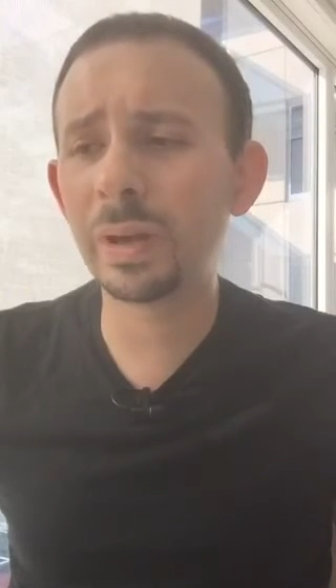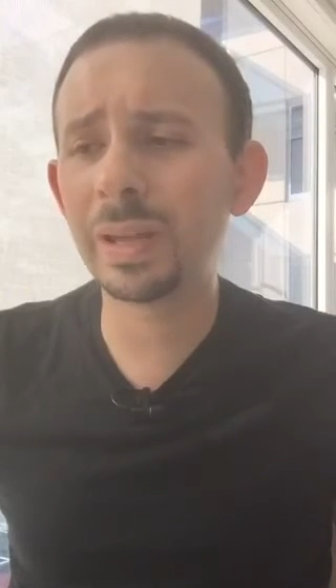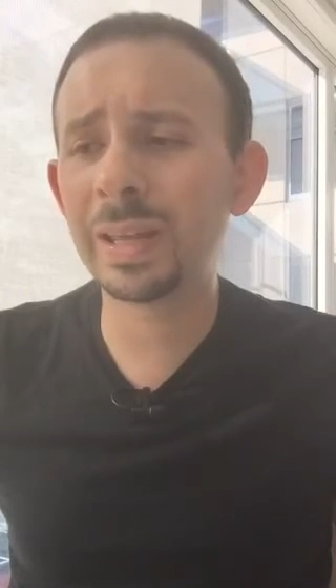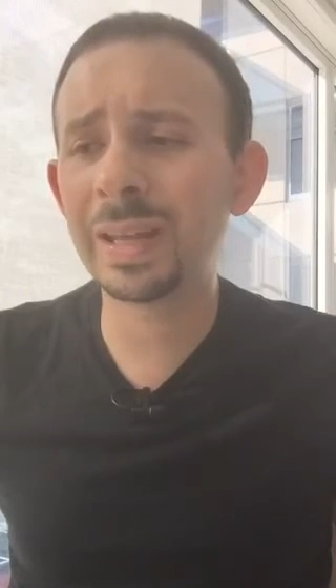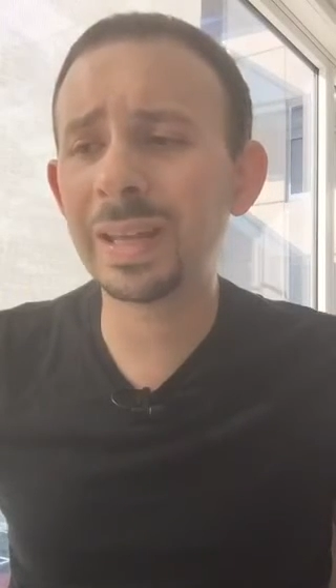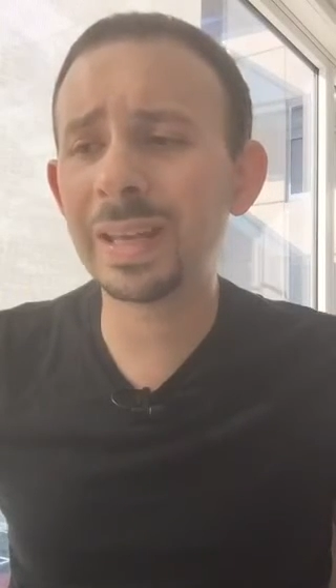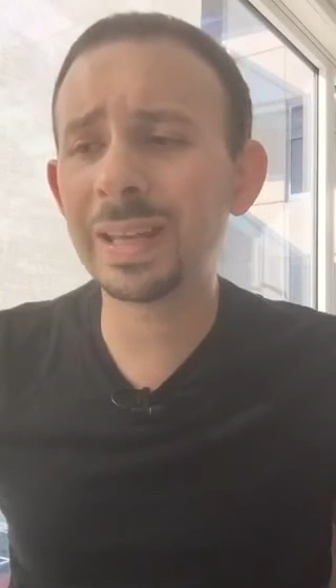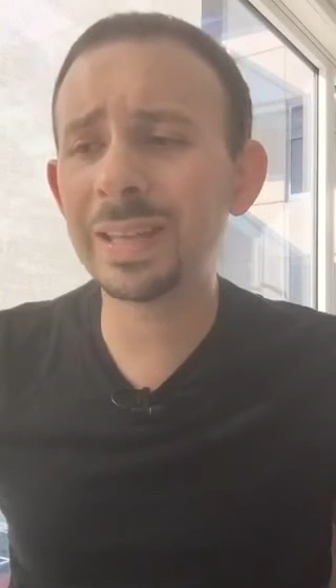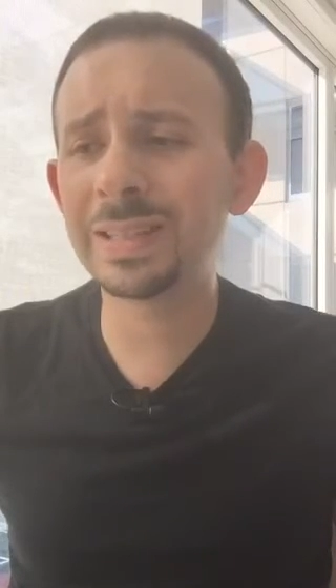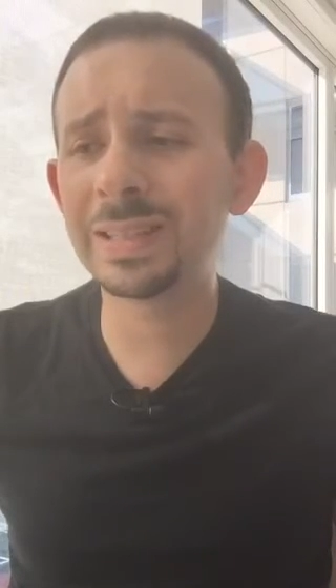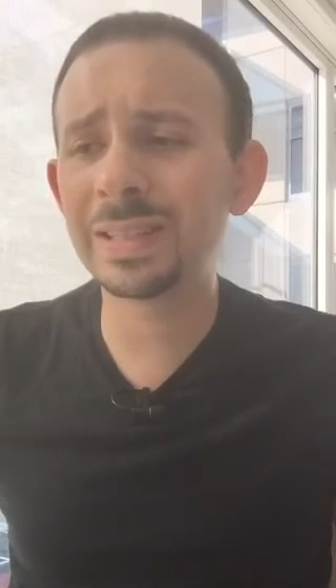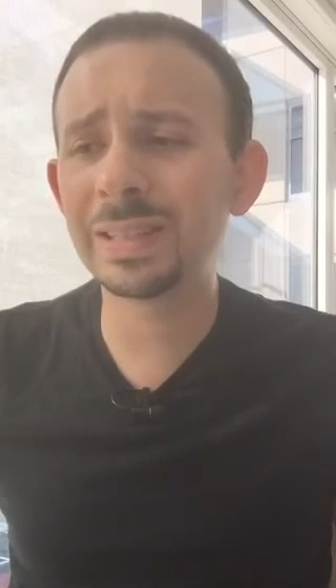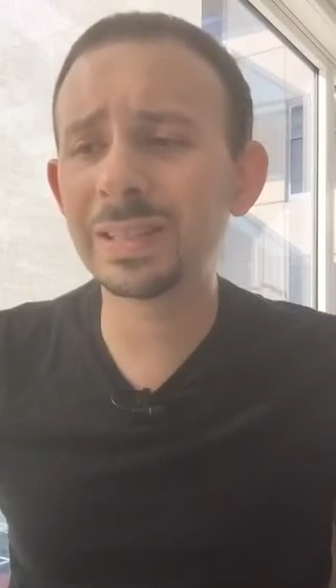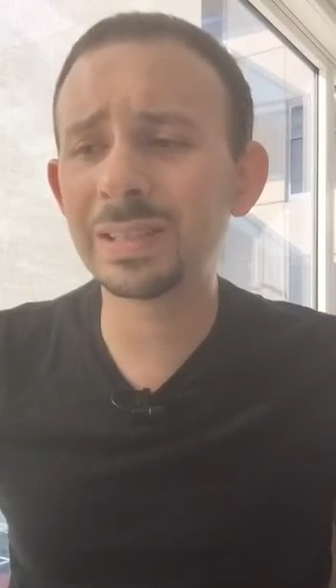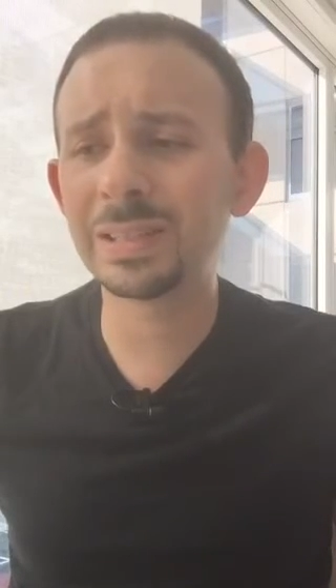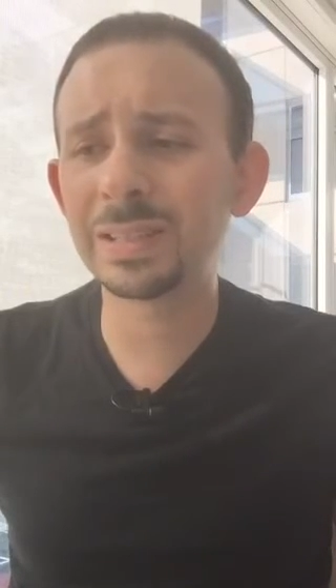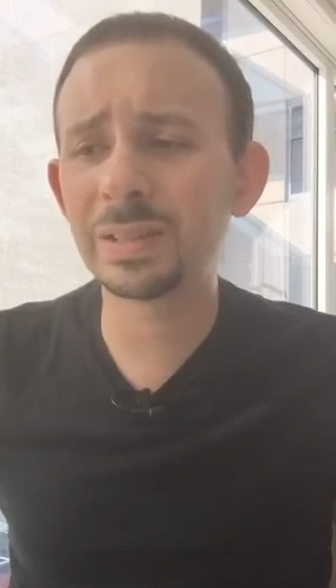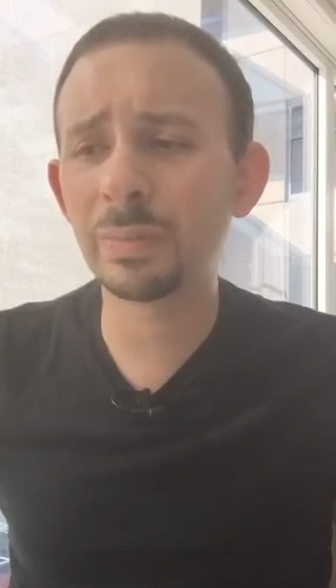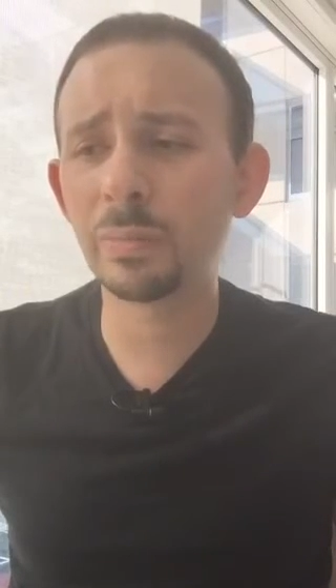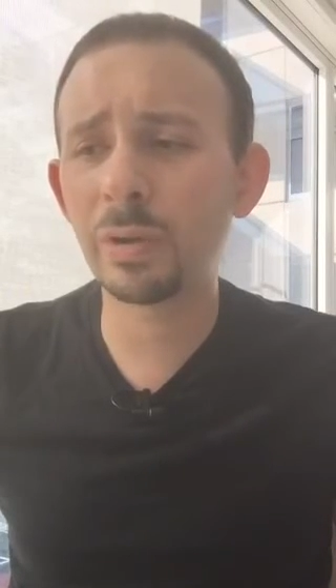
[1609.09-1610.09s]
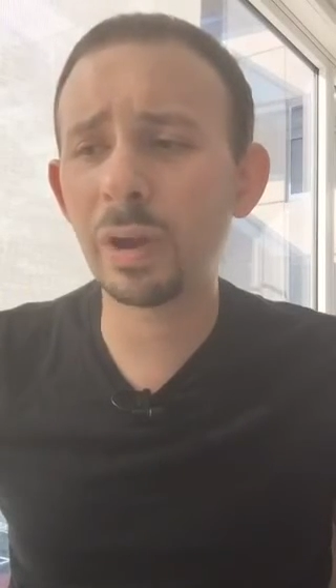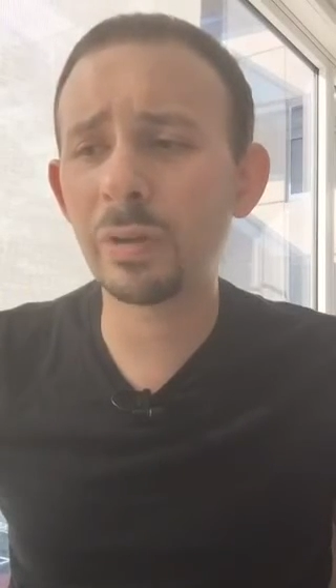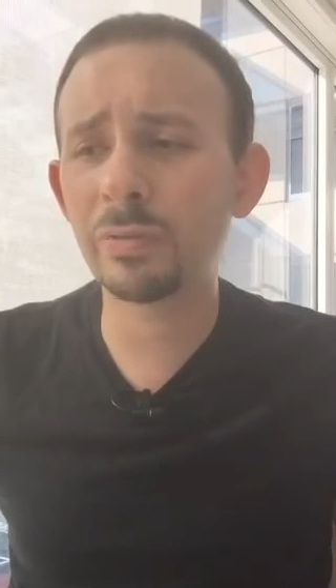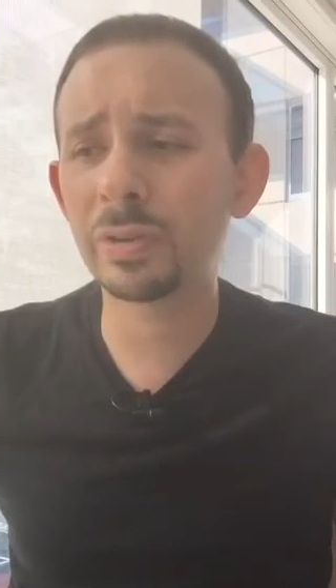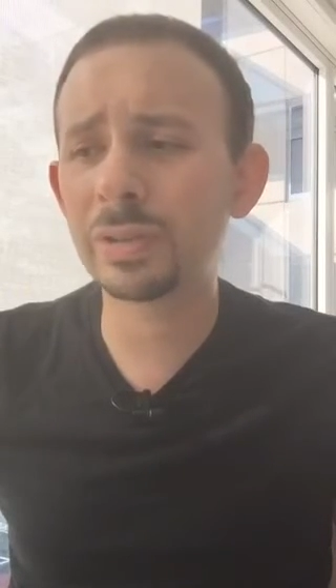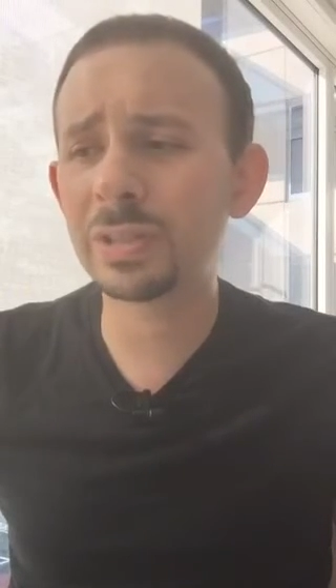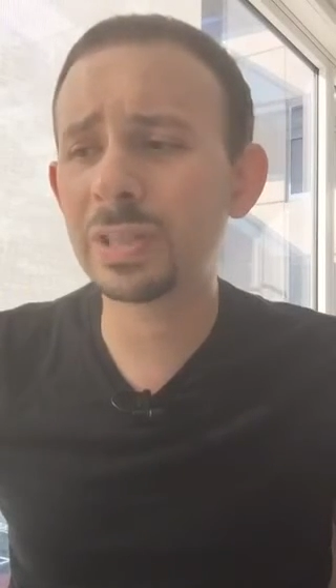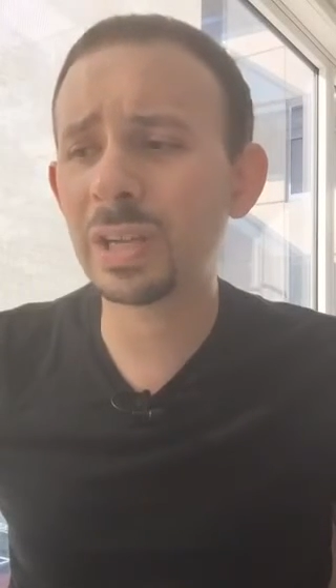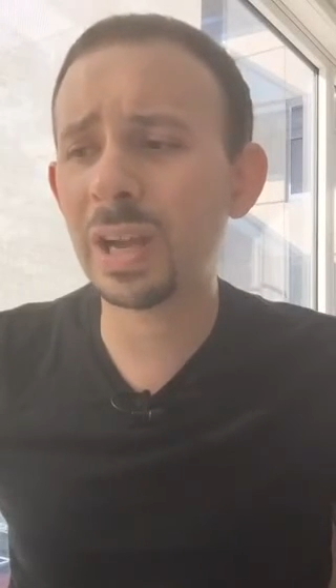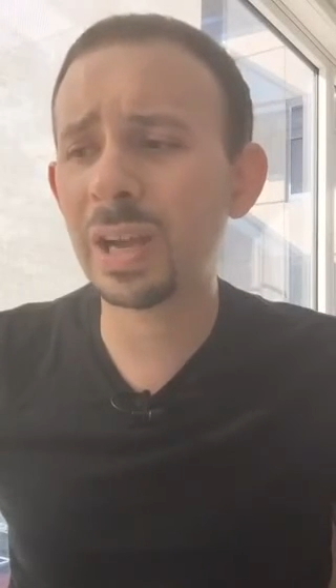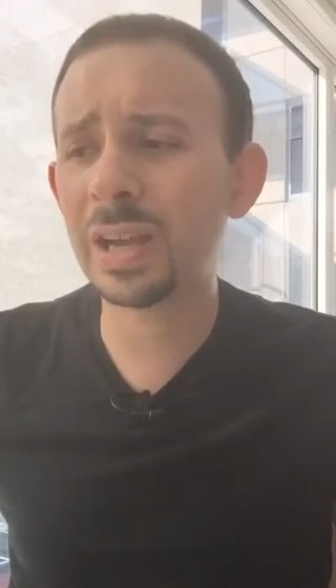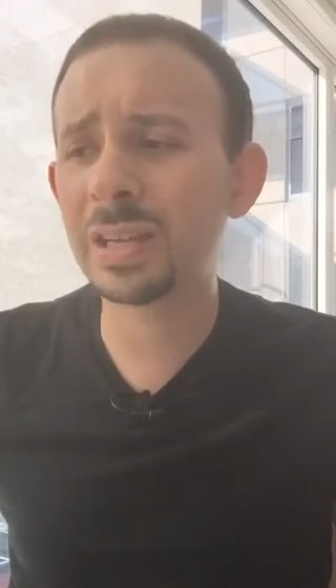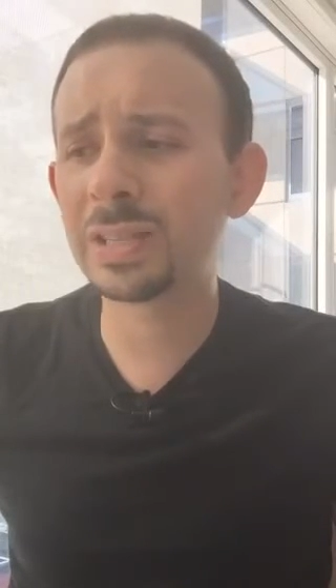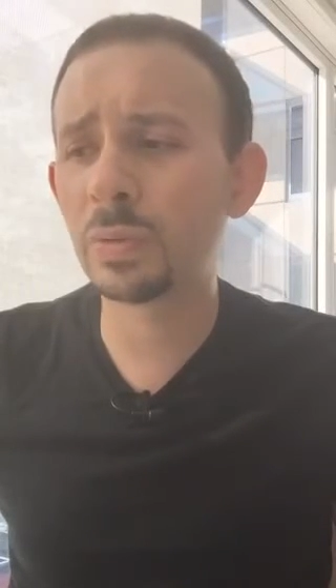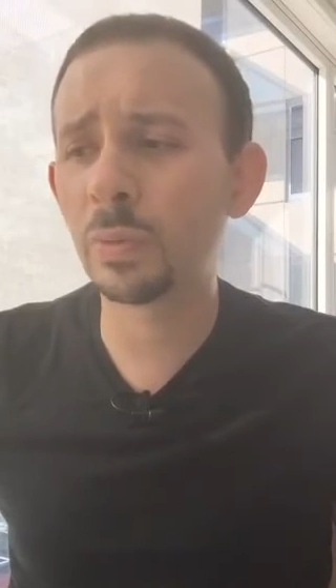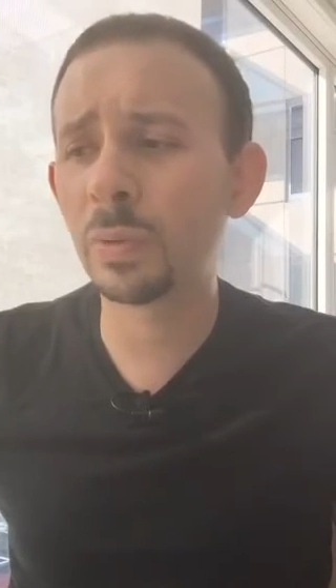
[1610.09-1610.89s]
It is into some reference highs.